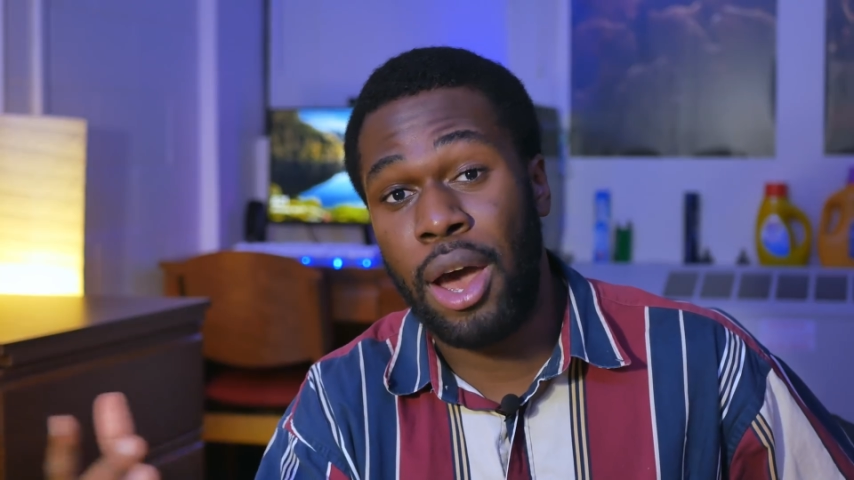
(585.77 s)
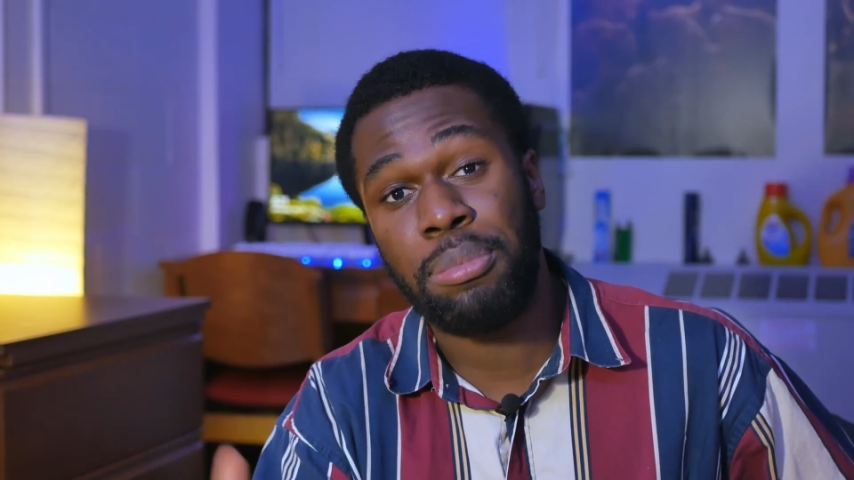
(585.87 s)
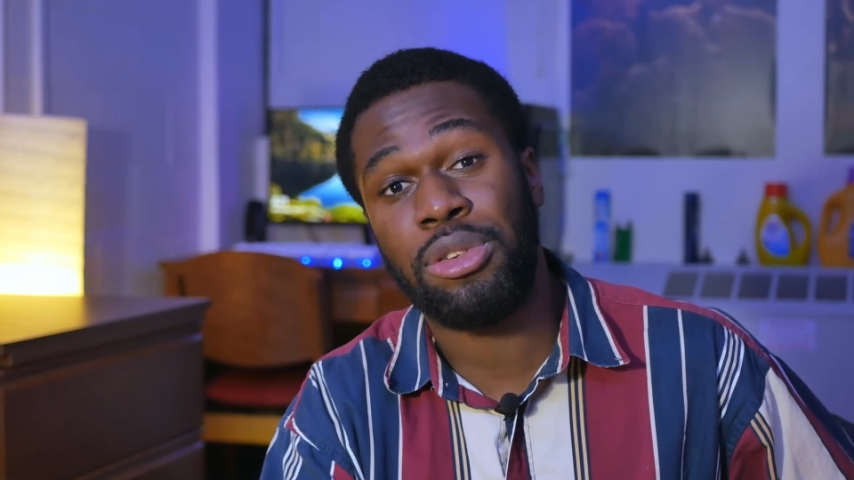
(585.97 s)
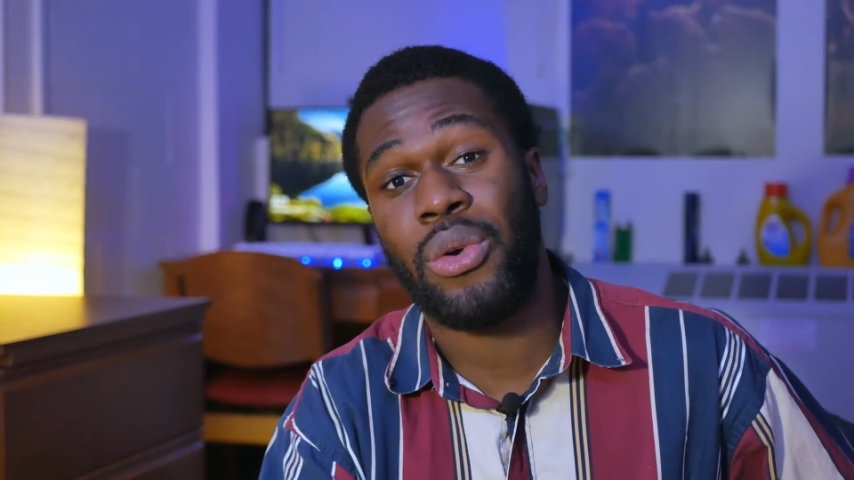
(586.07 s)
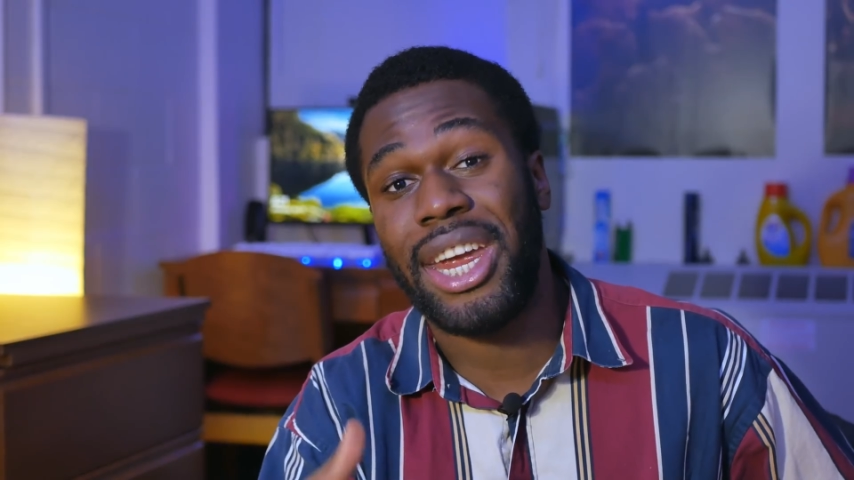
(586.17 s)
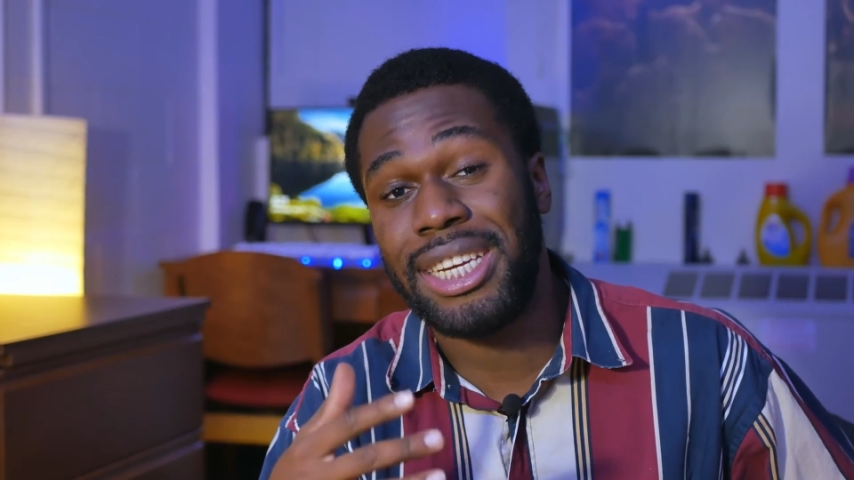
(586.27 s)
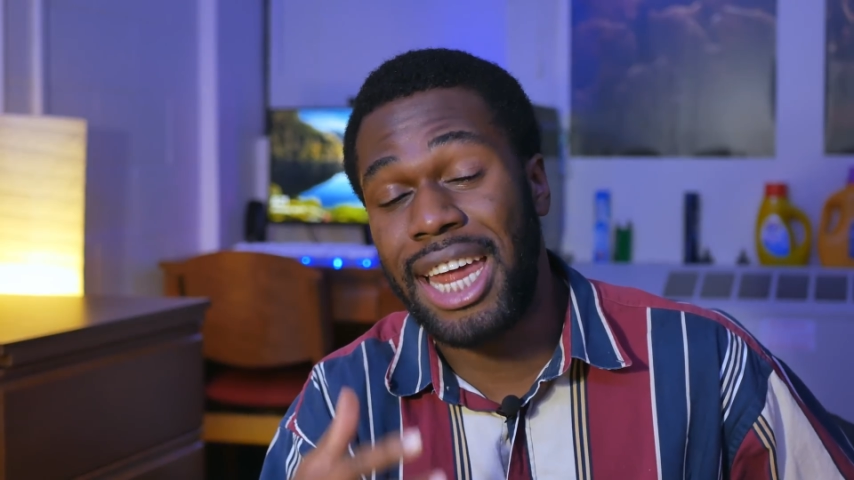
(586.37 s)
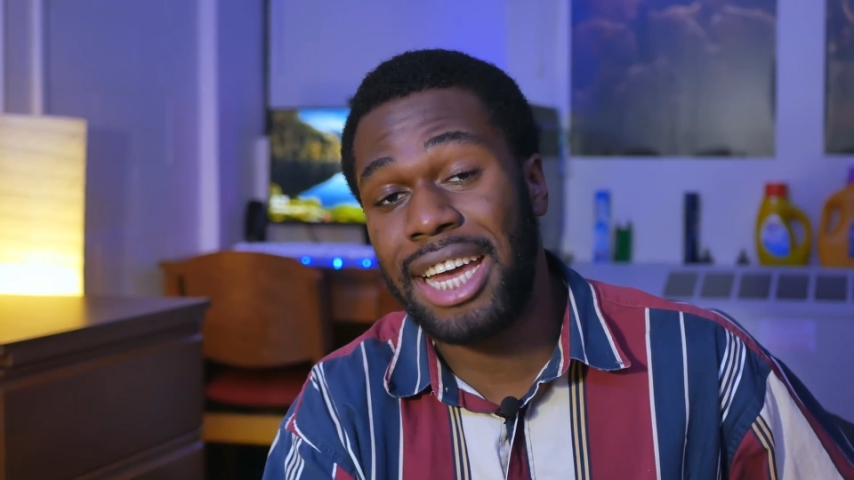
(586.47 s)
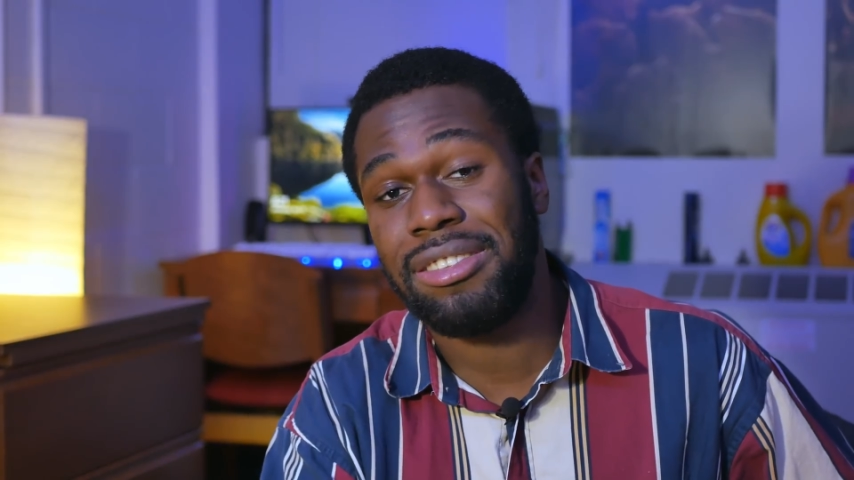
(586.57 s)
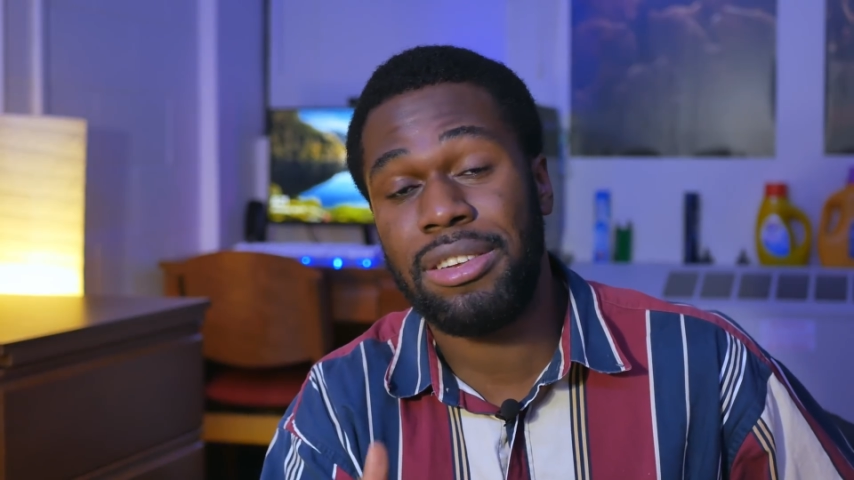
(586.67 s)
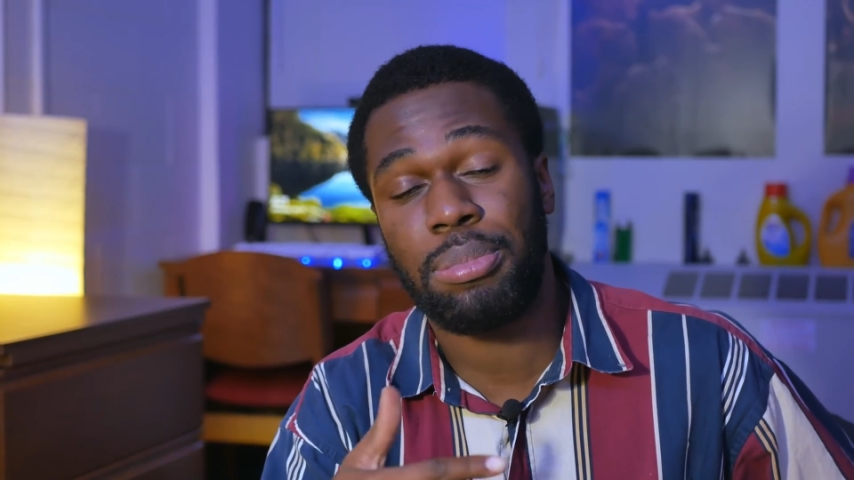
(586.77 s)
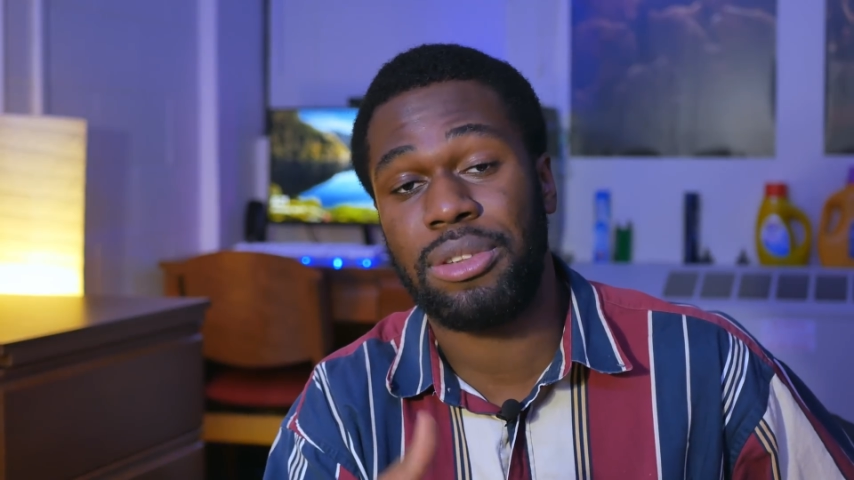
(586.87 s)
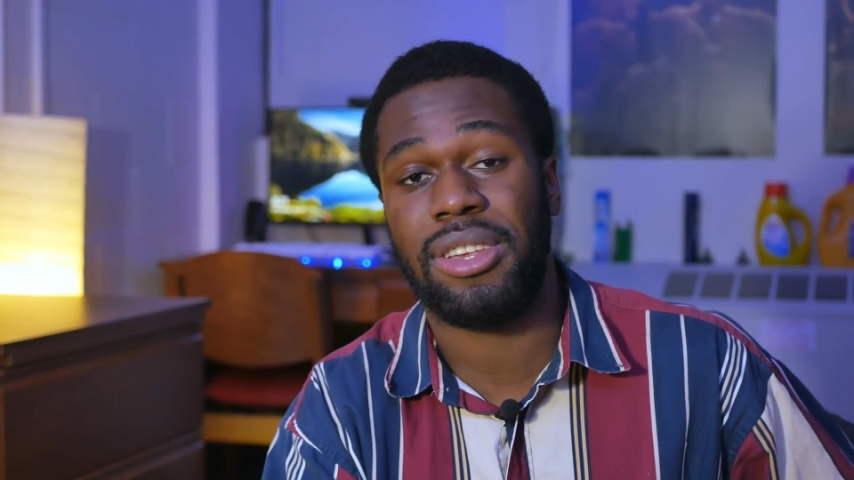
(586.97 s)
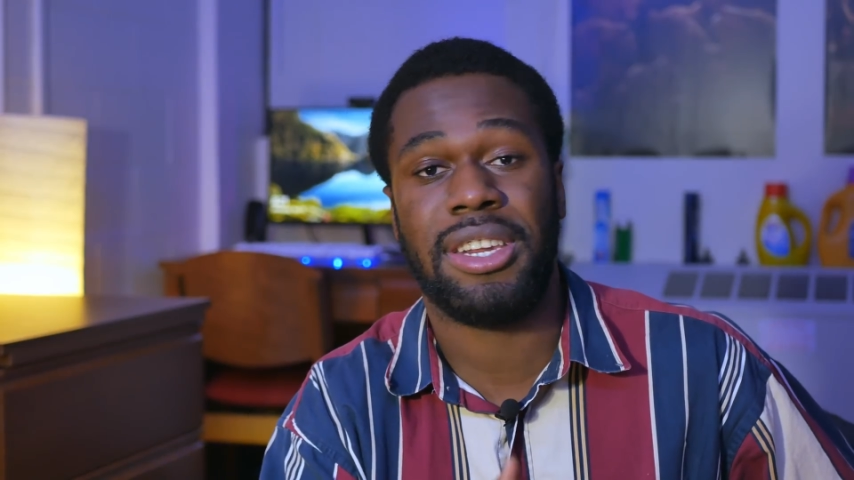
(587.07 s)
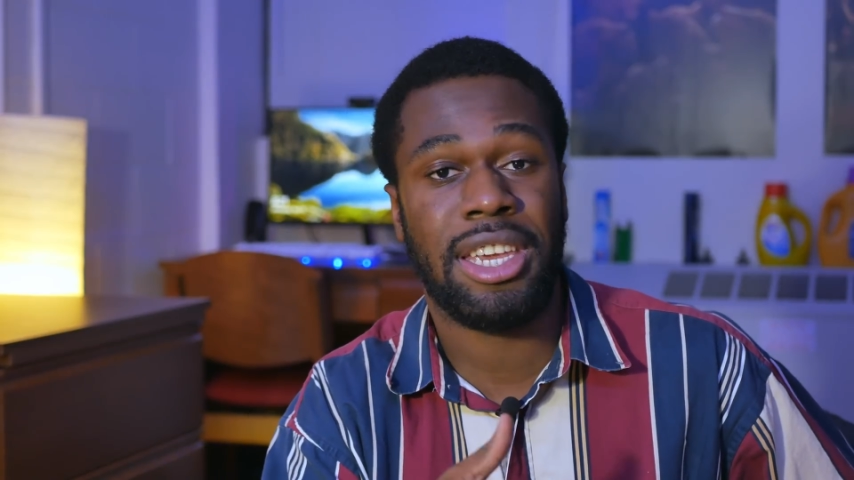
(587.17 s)
up to a
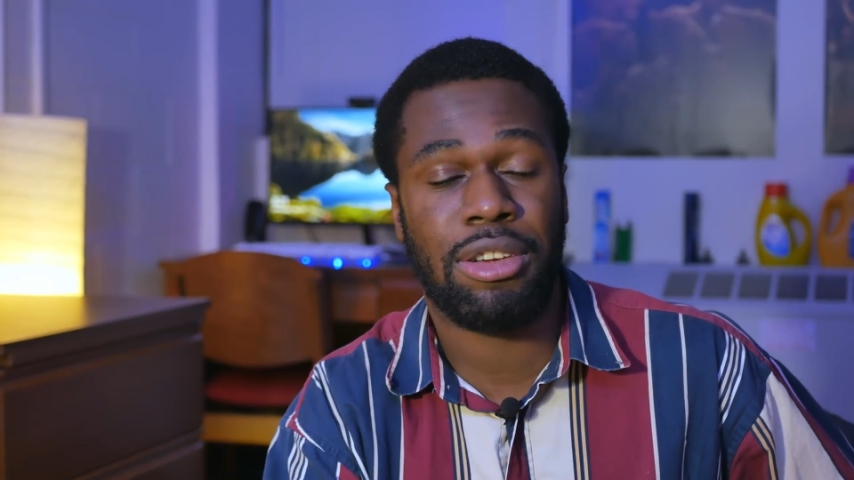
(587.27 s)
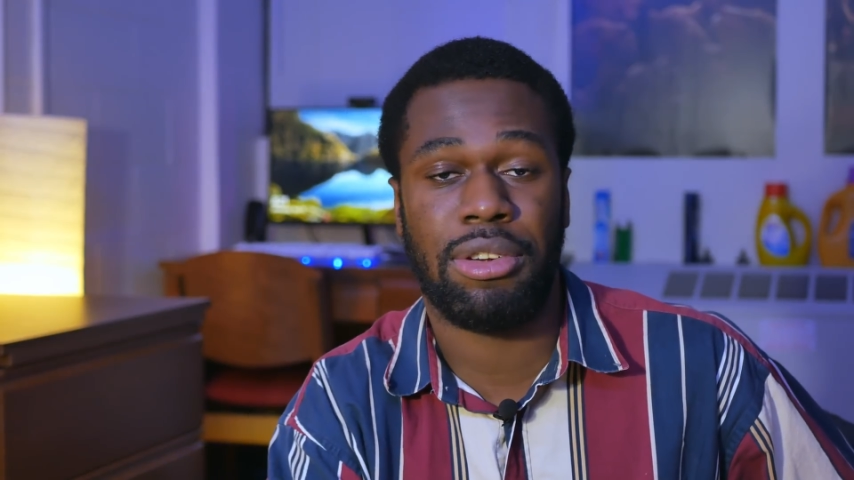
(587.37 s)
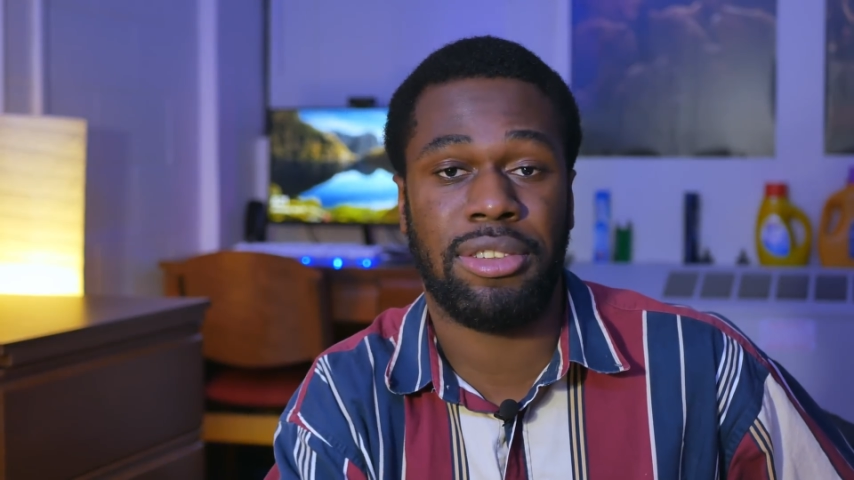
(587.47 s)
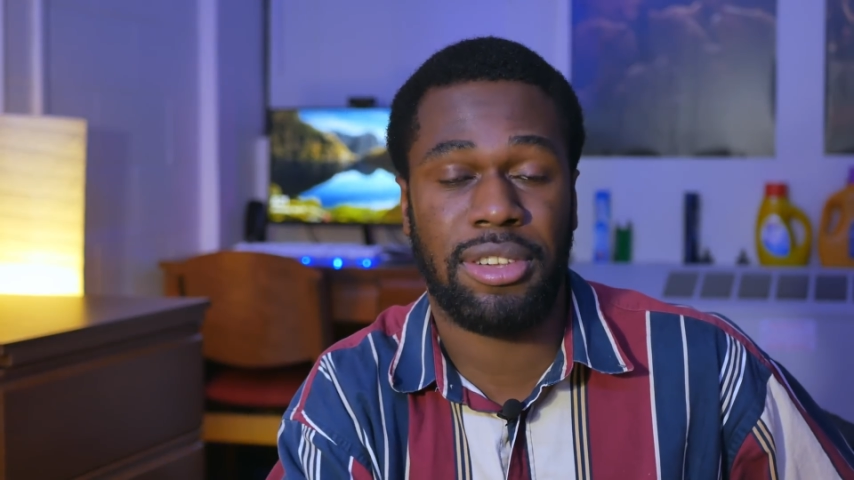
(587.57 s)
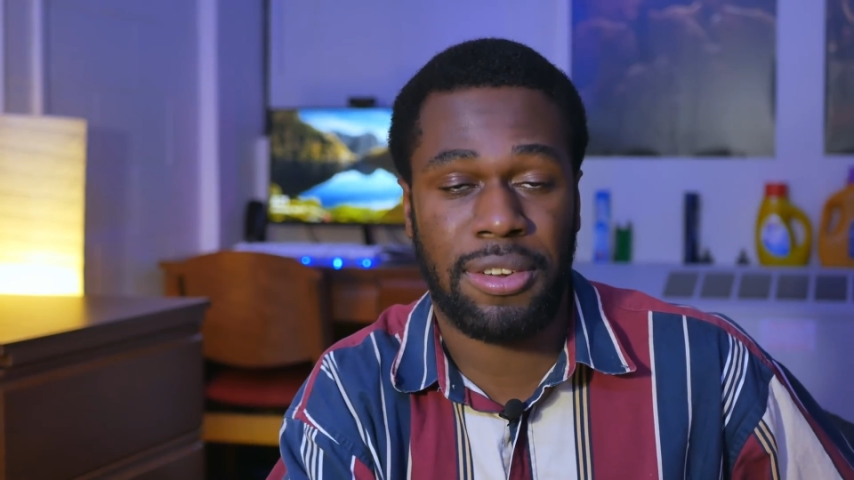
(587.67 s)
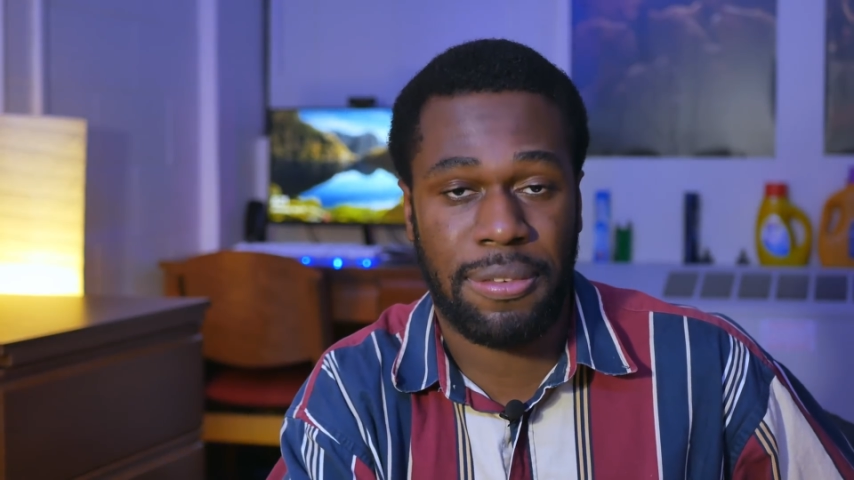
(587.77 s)
19% increase in